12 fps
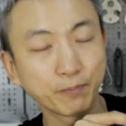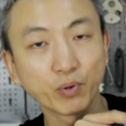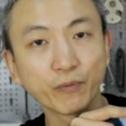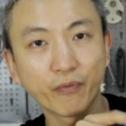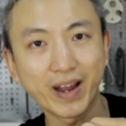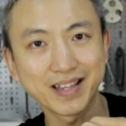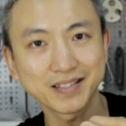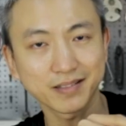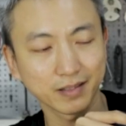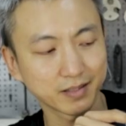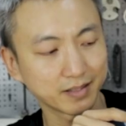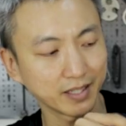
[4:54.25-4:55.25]
it prevents
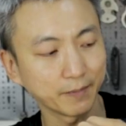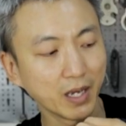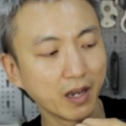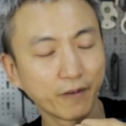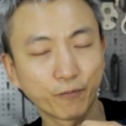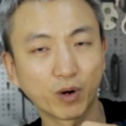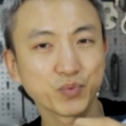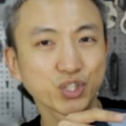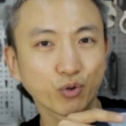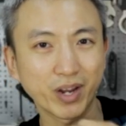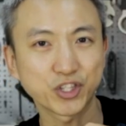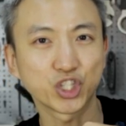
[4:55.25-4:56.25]
the zip from
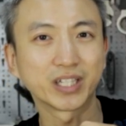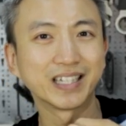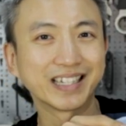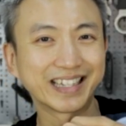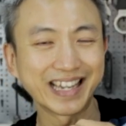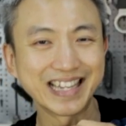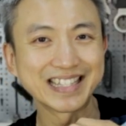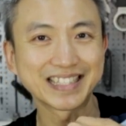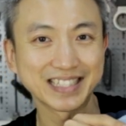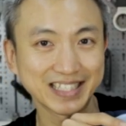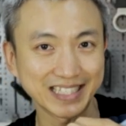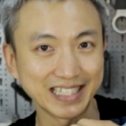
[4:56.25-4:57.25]
scratching
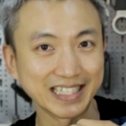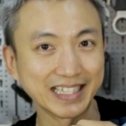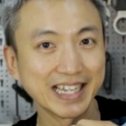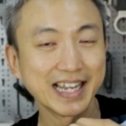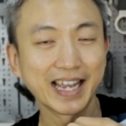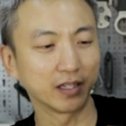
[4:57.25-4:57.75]
against the skin.